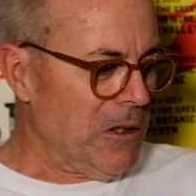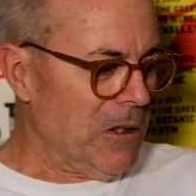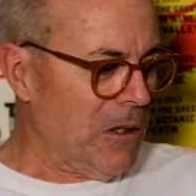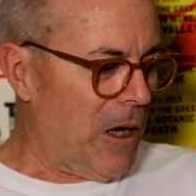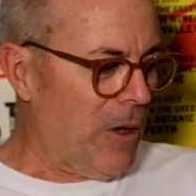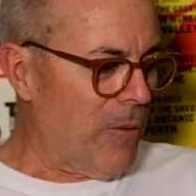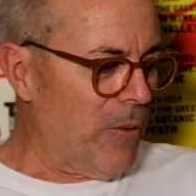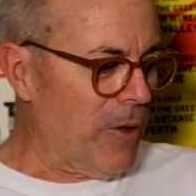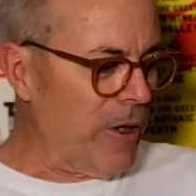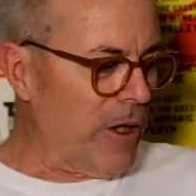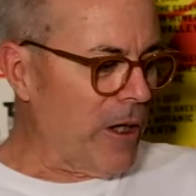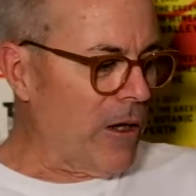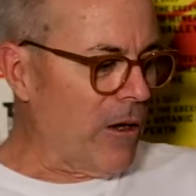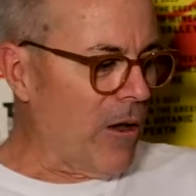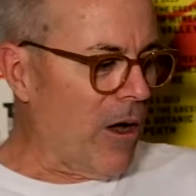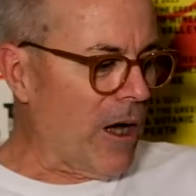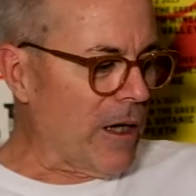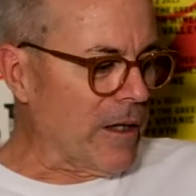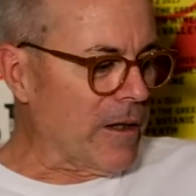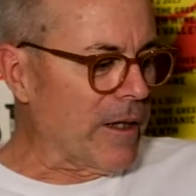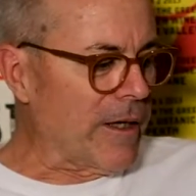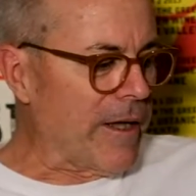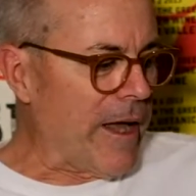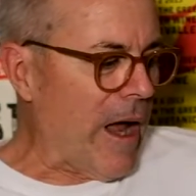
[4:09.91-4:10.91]
I really
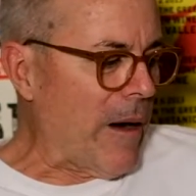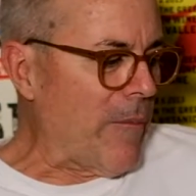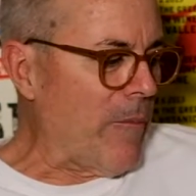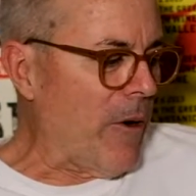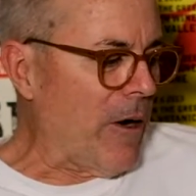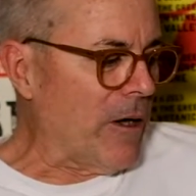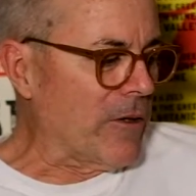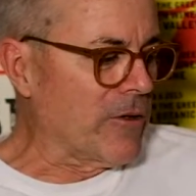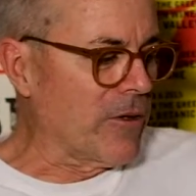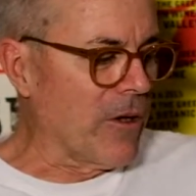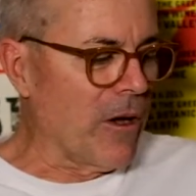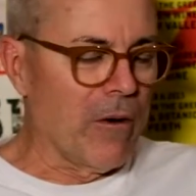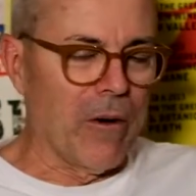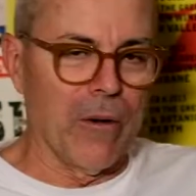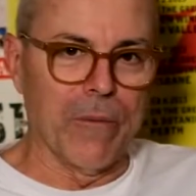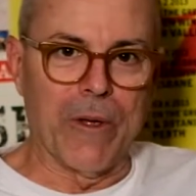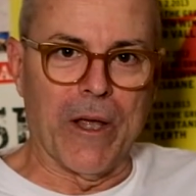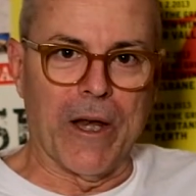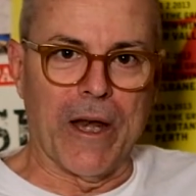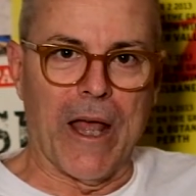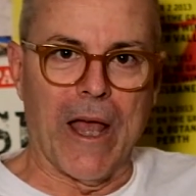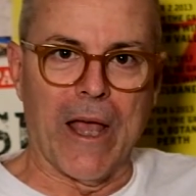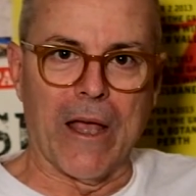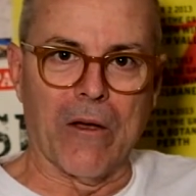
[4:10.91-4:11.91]
like the camera, so I'm
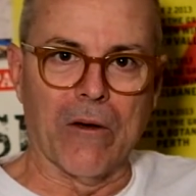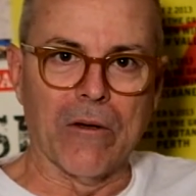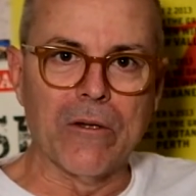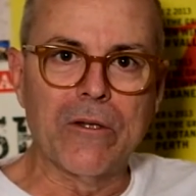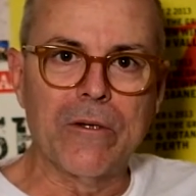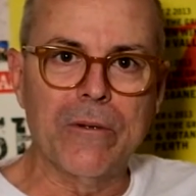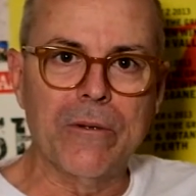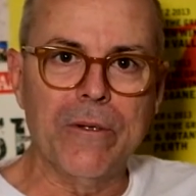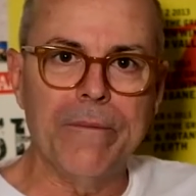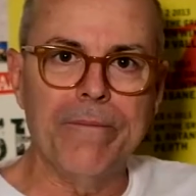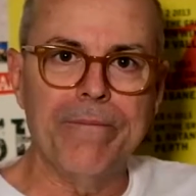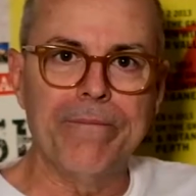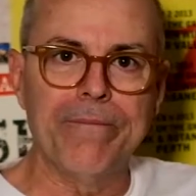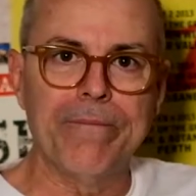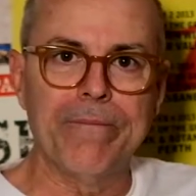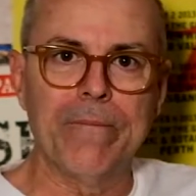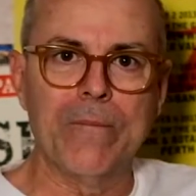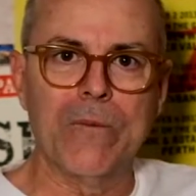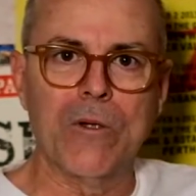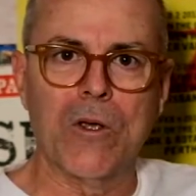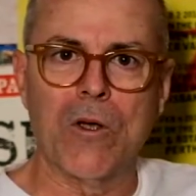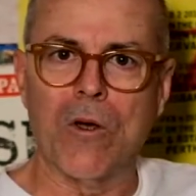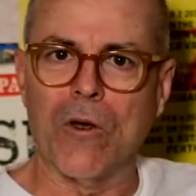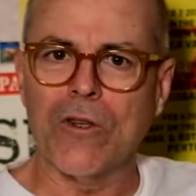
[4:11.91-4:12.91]
going to hang on to it.
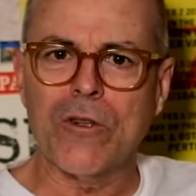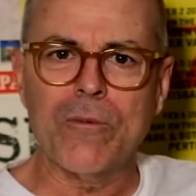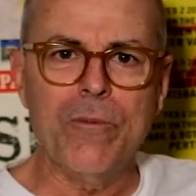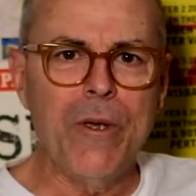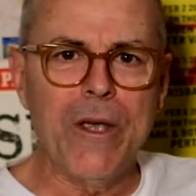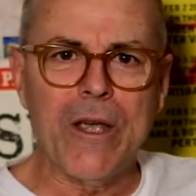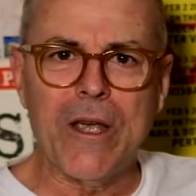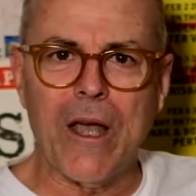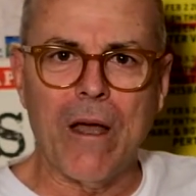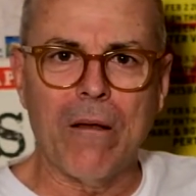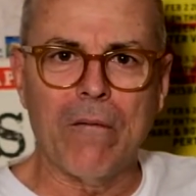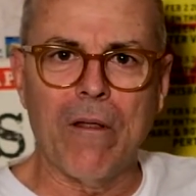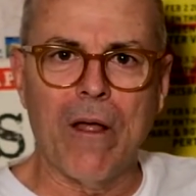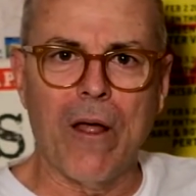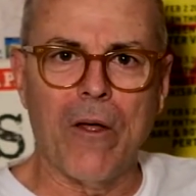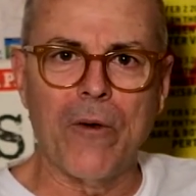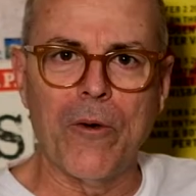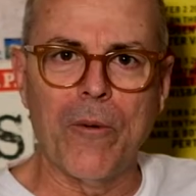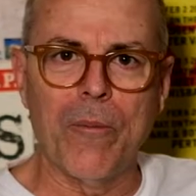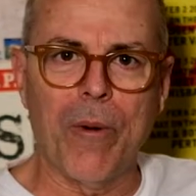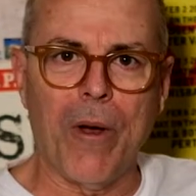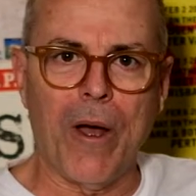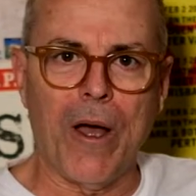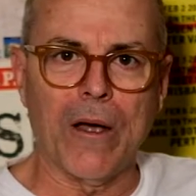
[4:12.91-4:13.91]
Cost me a couple of
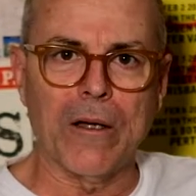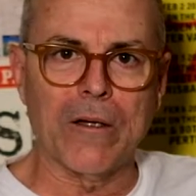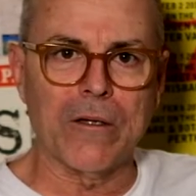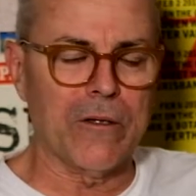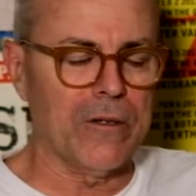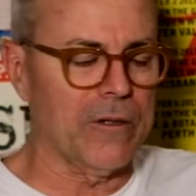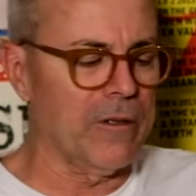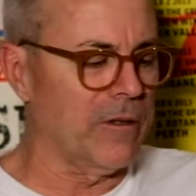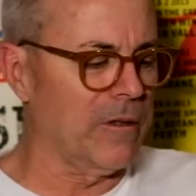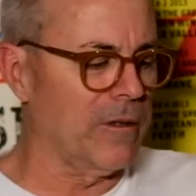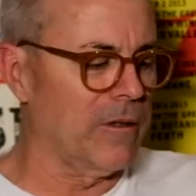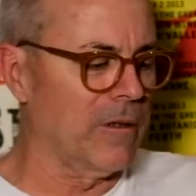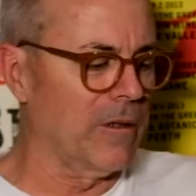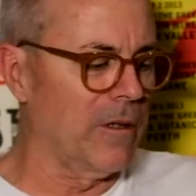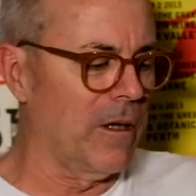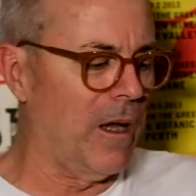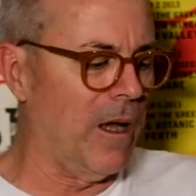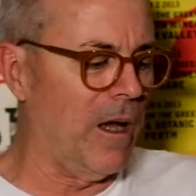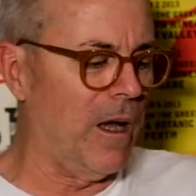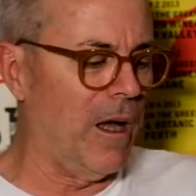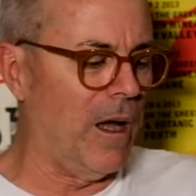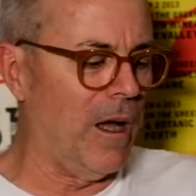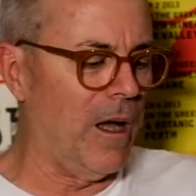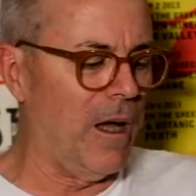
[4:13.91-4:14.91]

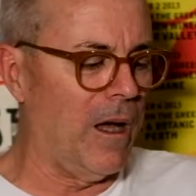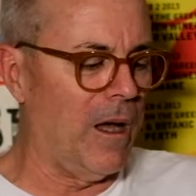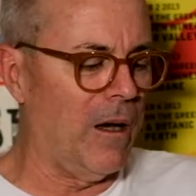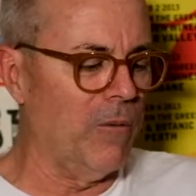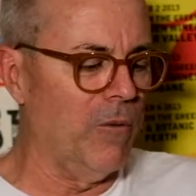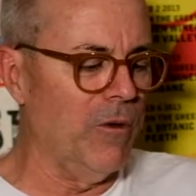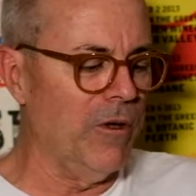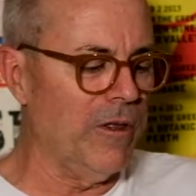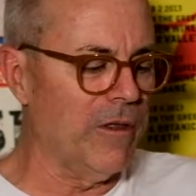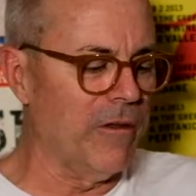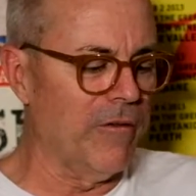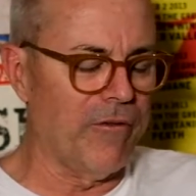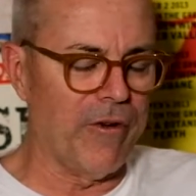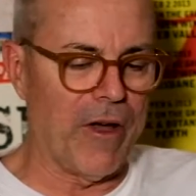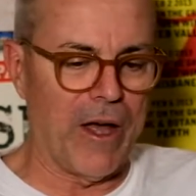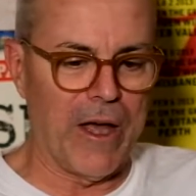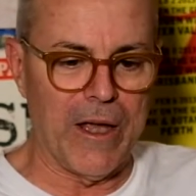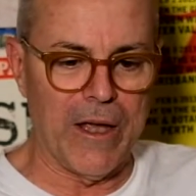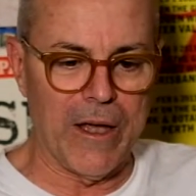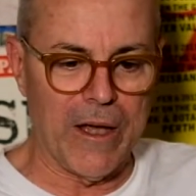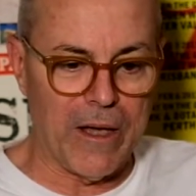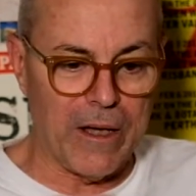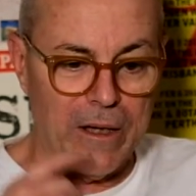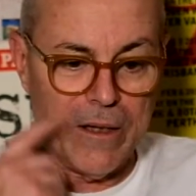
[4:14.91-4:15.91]
$100 with the
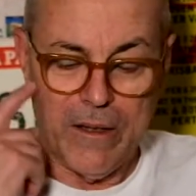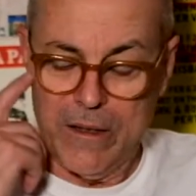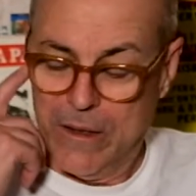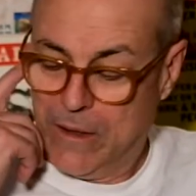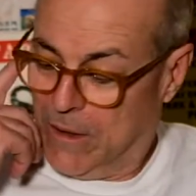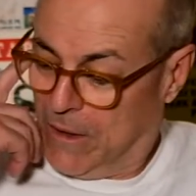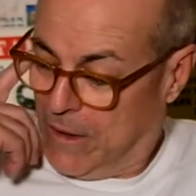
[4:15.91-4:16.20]
Vega.